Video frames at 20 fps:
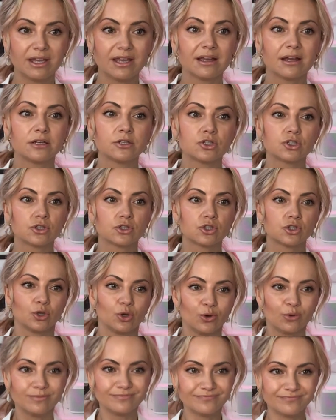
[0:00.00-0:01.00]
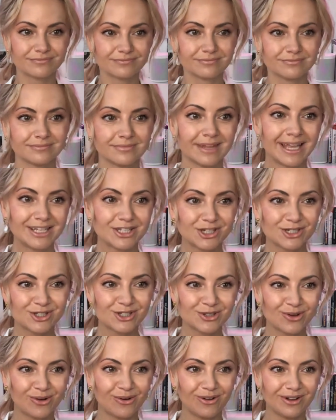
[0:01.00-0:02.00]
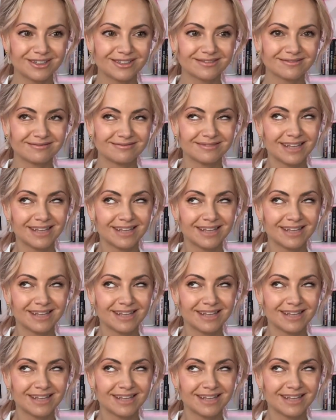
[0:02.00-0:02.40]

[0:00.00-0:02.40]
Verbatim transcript: can't just do just sold,